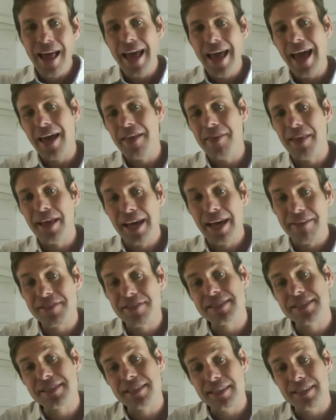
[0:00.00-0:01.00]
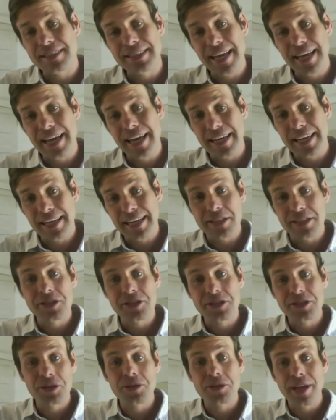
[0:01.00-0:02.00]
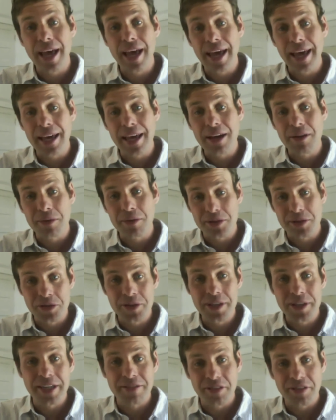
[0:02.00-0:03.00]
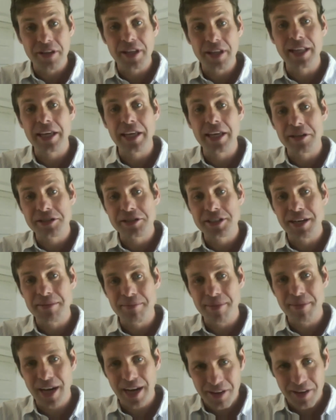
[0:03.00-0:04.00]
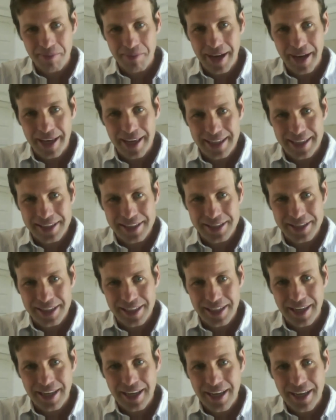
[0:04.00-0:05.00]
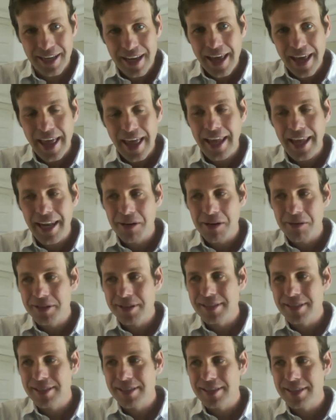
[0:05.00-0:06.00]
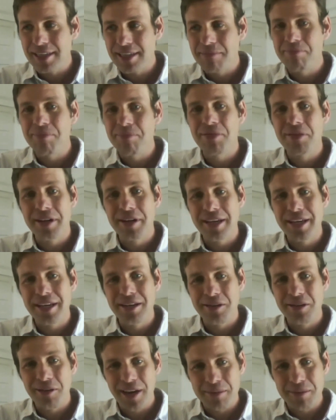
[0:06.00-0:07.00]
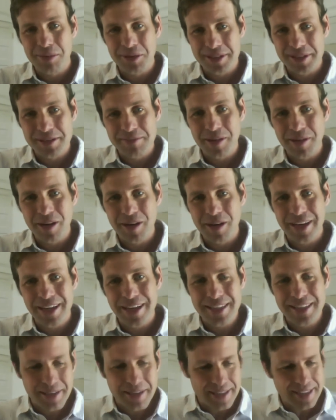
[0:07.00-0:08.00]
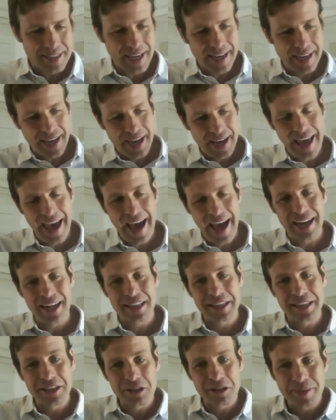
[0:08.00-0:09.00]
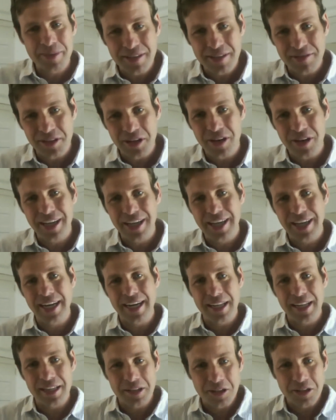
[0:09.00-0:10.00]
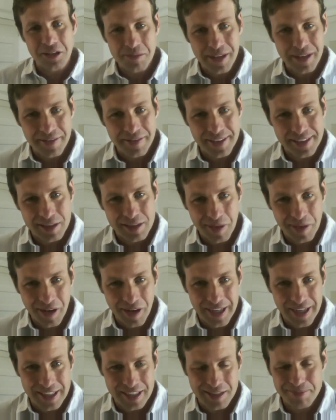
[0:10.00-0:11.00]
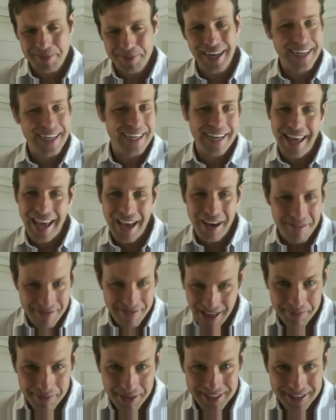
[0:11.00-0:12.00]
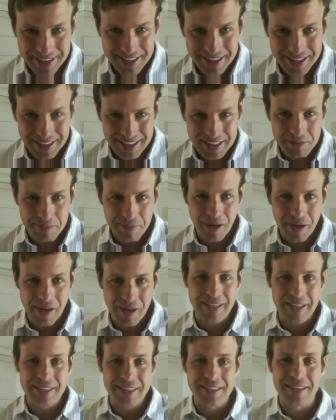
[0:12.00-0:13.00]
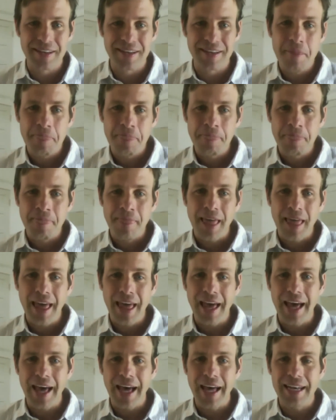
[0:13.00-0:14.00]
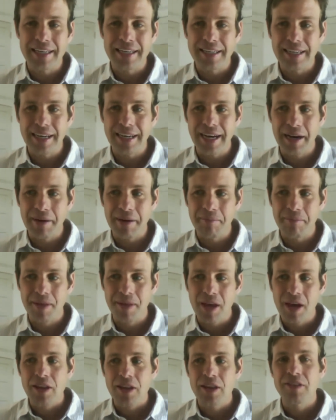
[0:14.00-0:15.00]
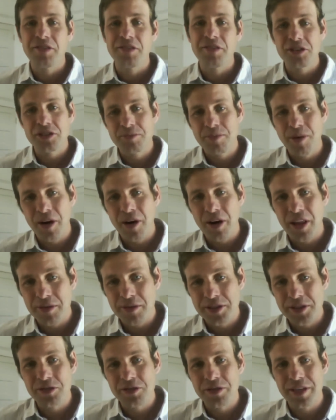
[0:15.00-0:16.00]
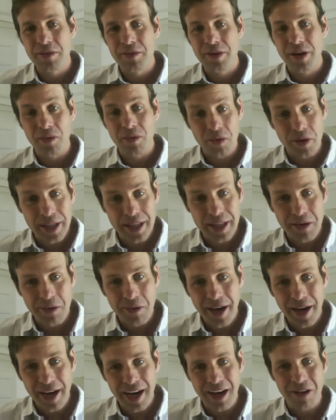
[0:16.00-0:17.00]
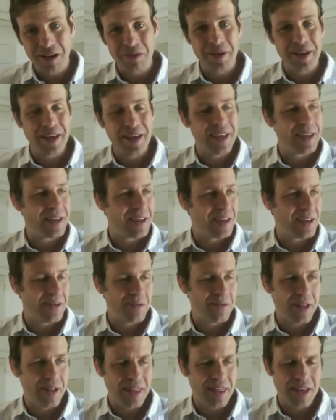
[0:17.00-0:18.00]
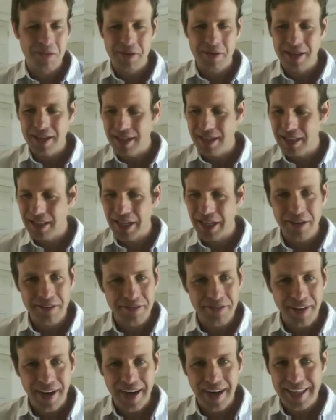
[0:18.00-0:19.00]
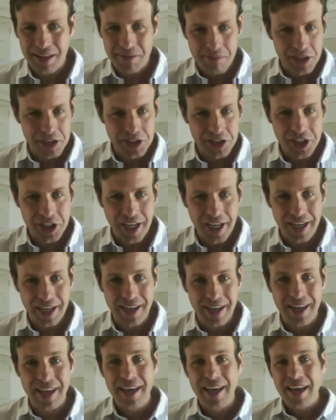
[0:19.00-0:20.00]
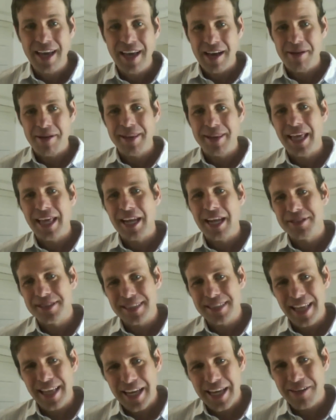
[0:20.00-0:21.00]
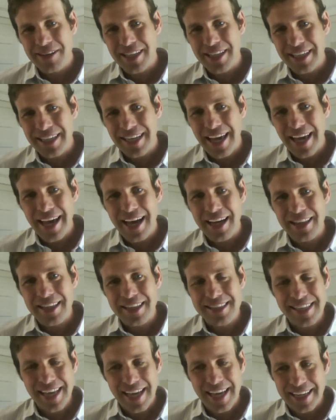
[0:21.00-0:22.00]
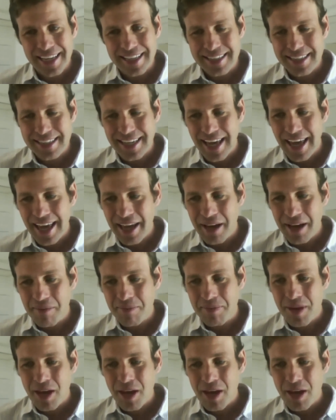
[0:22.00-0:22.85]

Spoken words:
and then I facilitated a 2-day retreat for the leadership of the Bike Kitchen. And it was a pretty incredible experience because I had a little bit of learning and a little bit of experience, but I didn't have that much experience. And the first part of the retreat went really well. We think we clarified the mission, but then it was later in the day, on the second day,